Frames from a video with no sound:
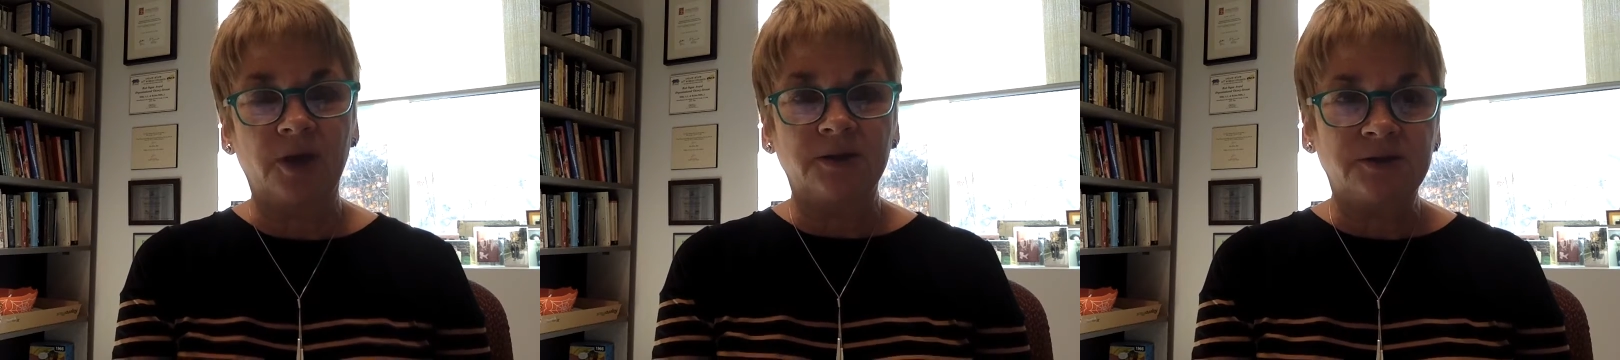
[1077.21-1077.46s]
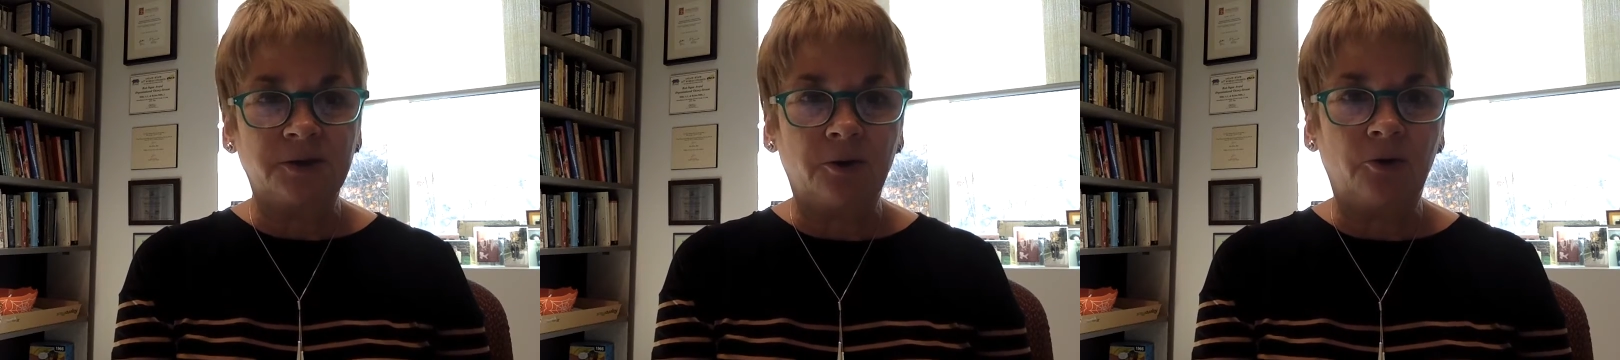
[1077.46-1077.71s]

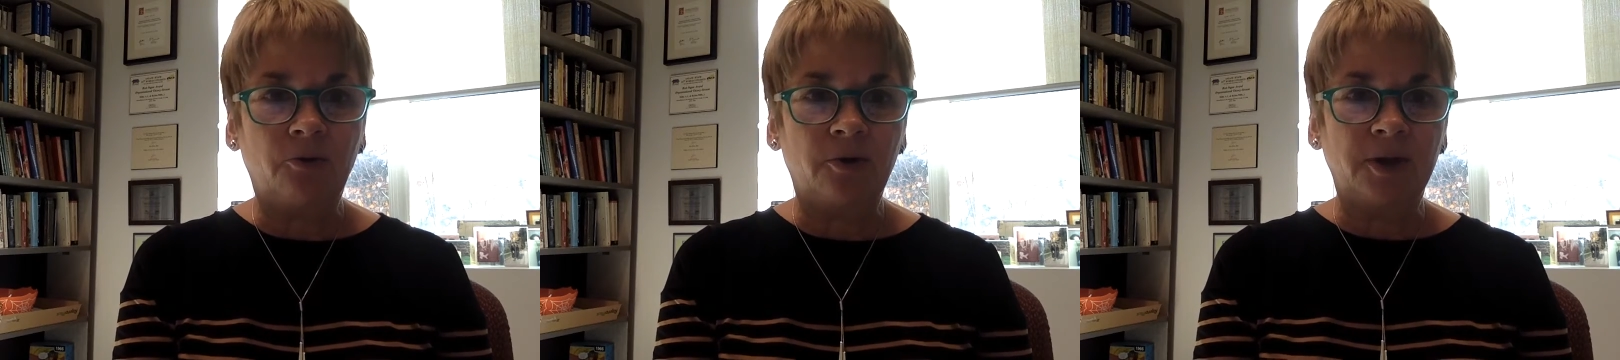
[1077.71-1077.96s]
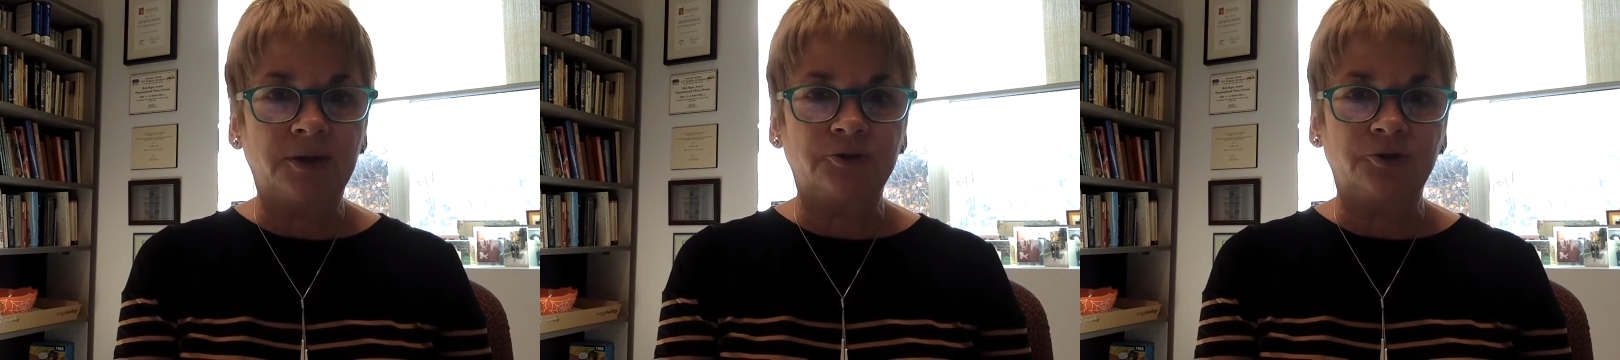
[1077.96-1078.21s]
So
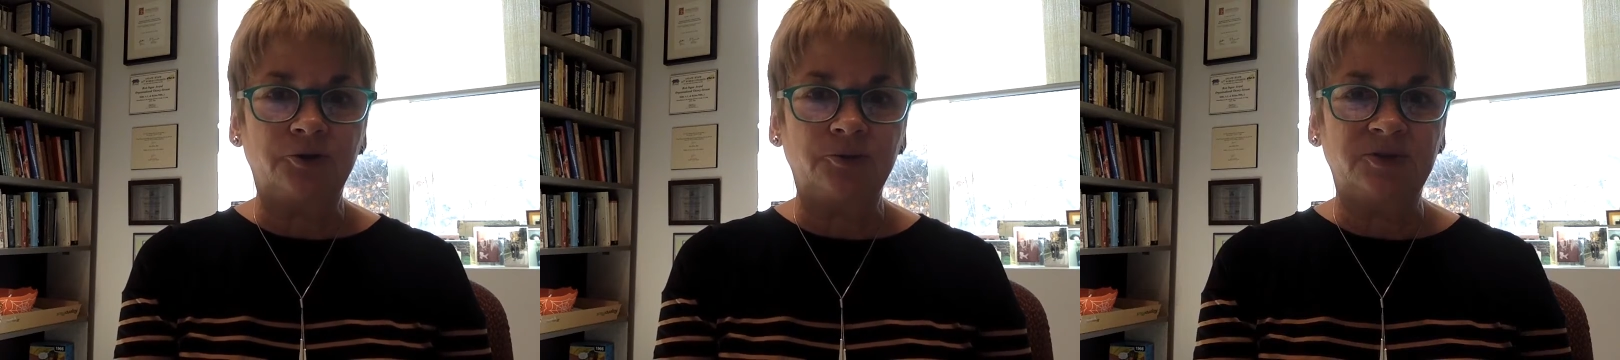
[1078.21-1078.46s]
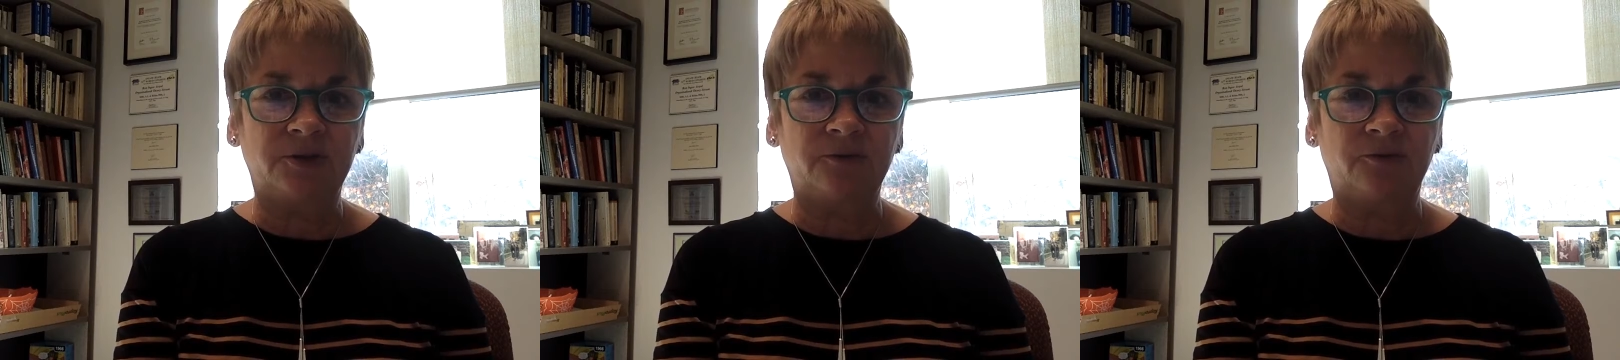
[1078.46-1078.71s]
in
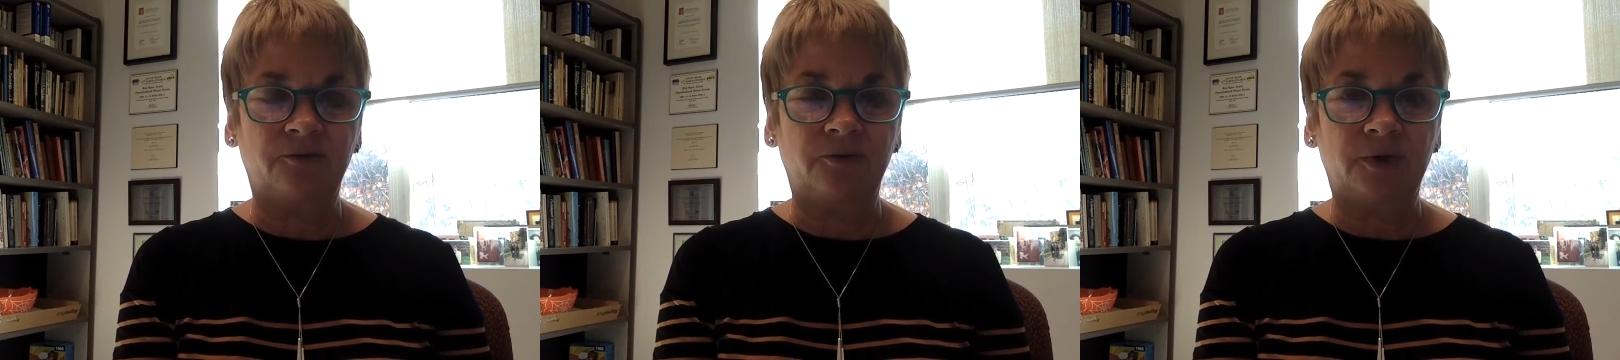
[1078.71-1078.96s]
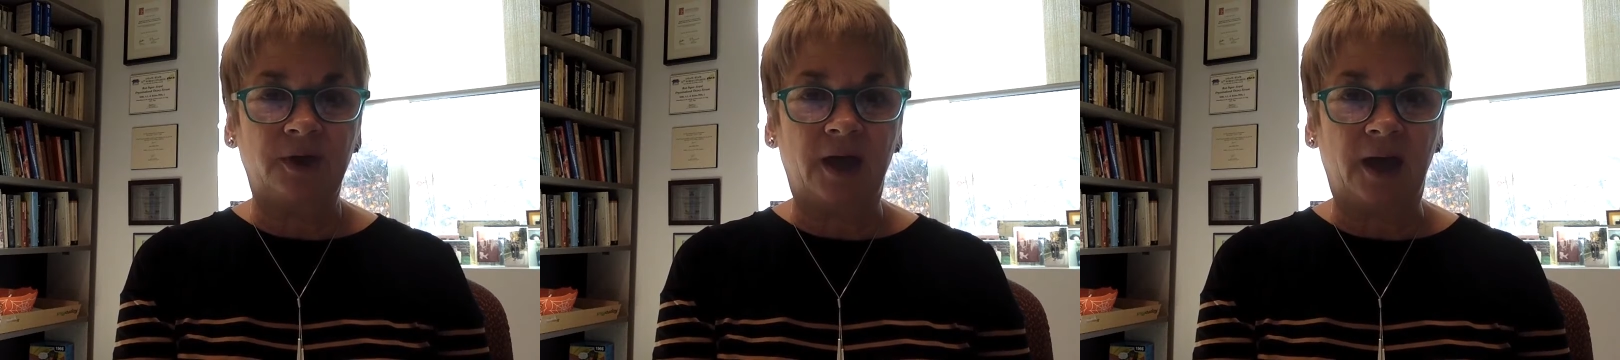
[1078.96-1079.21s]
terms of
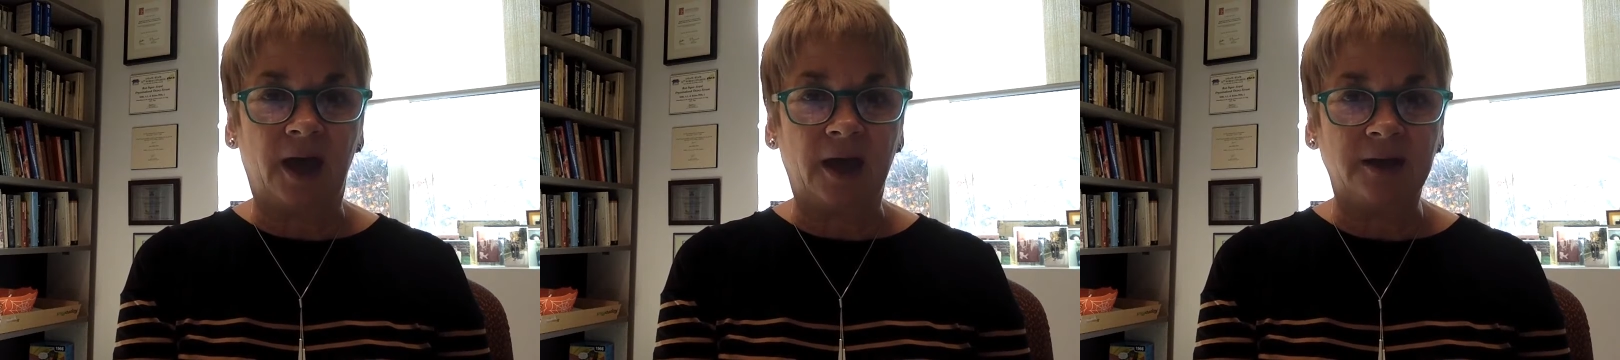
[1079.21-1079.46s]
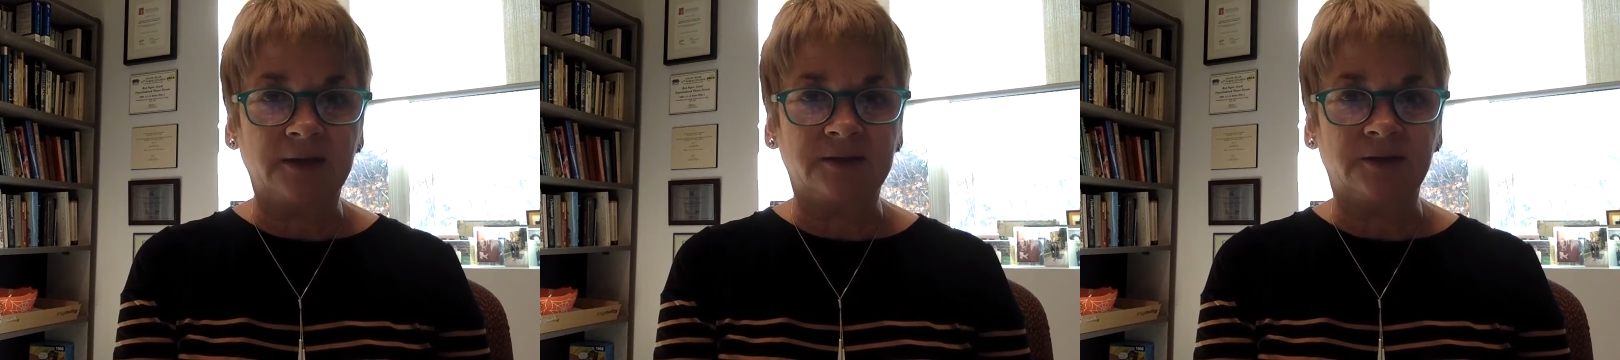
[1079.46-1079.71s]

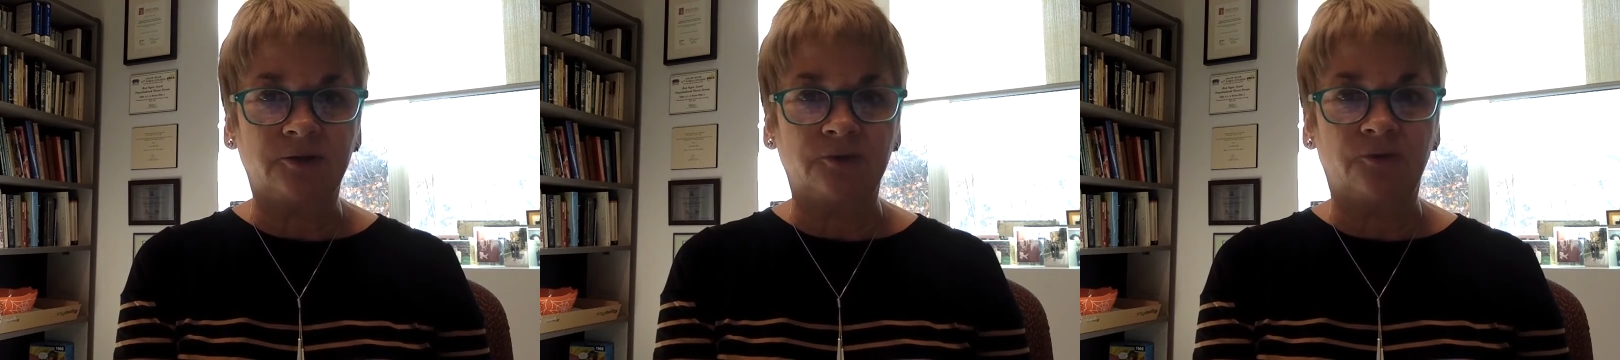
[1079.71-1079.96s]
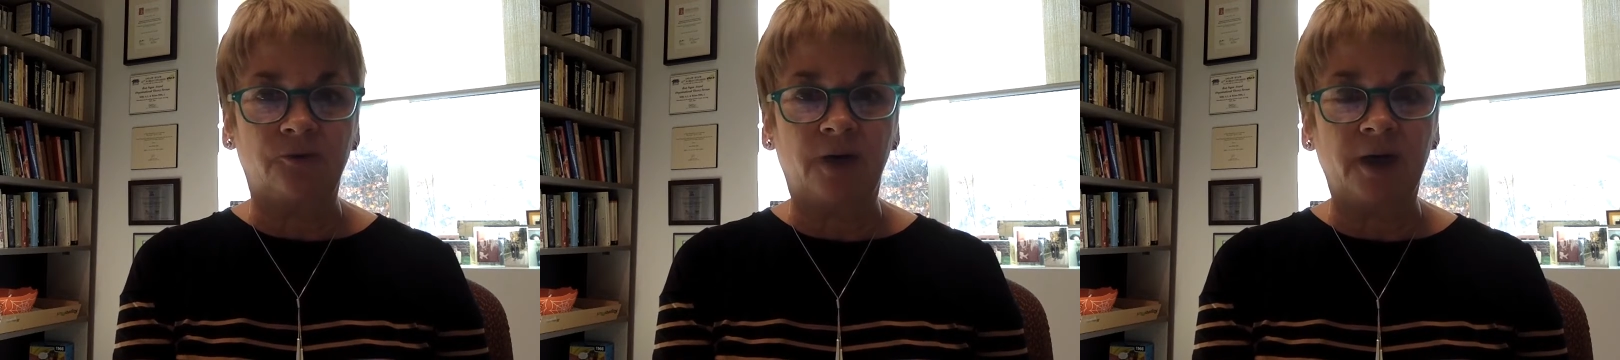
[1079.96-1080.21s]
adding skill
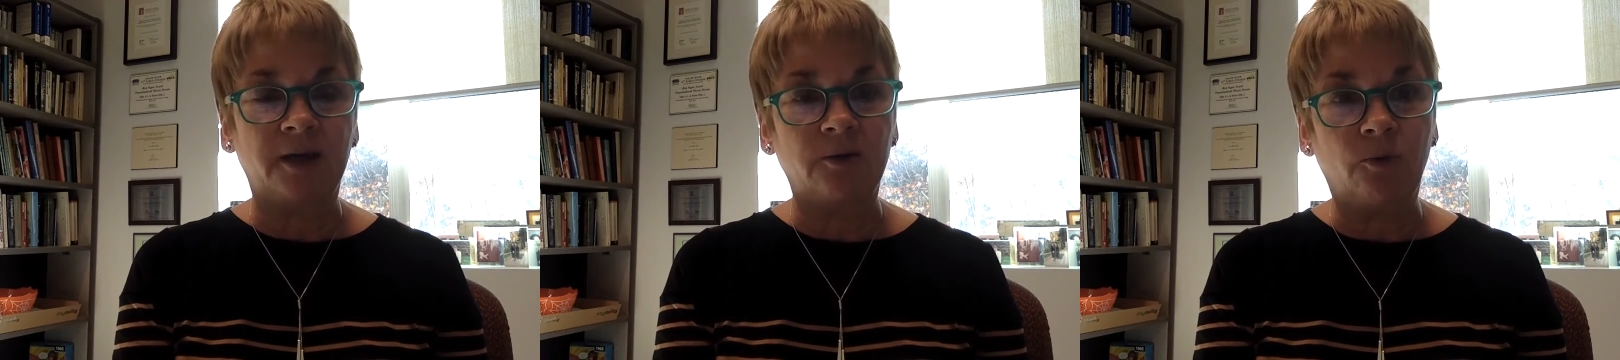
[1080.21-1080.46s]
variety,